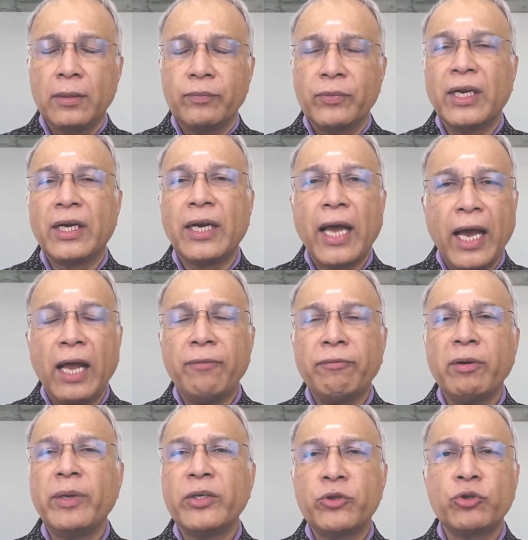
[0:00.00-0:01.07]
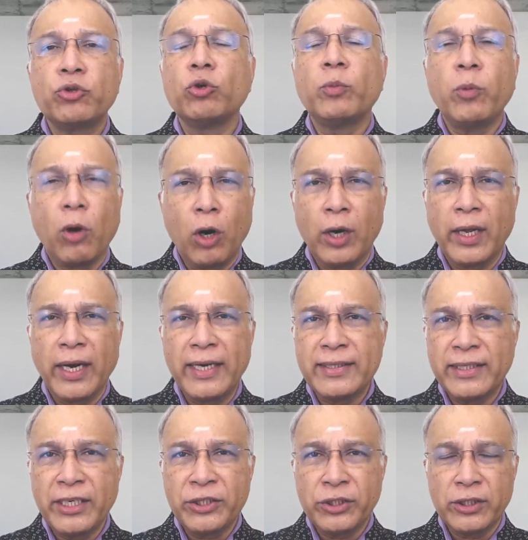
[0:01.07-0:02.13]
that alphabet soup
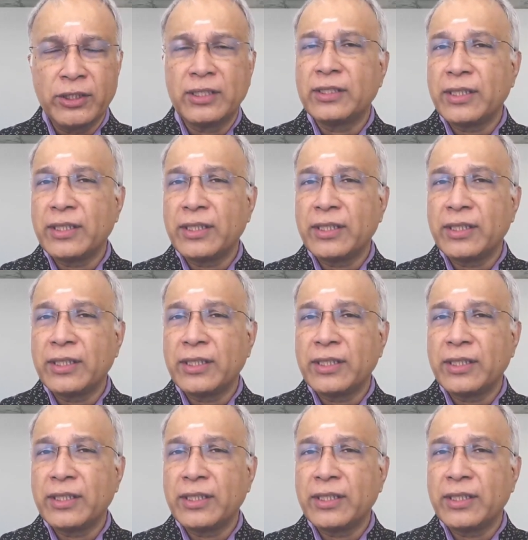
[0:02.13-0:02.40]
organizations